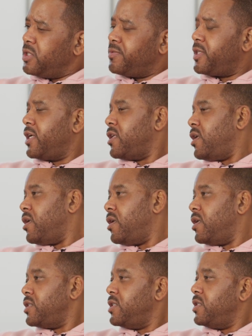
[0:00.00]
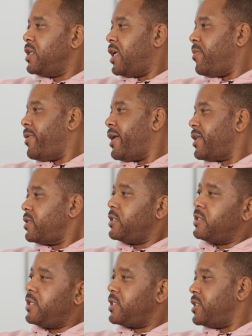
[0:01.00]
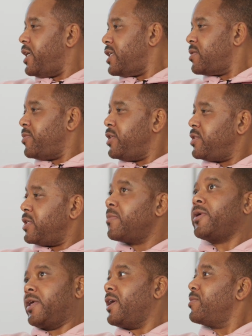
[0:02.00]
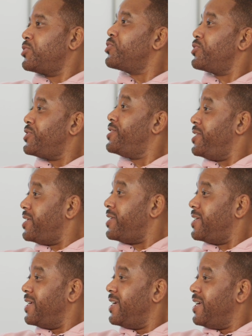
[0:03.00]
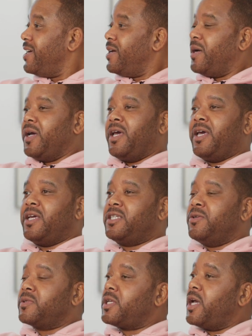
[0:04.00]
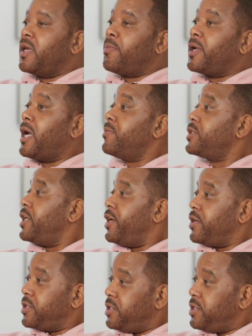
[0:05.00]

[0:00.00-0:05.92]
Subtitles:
She was like, nah, she kind of backed up. She said she had some issues. I'm like, yeah, I'm sure she did. And she was like, but I'm scared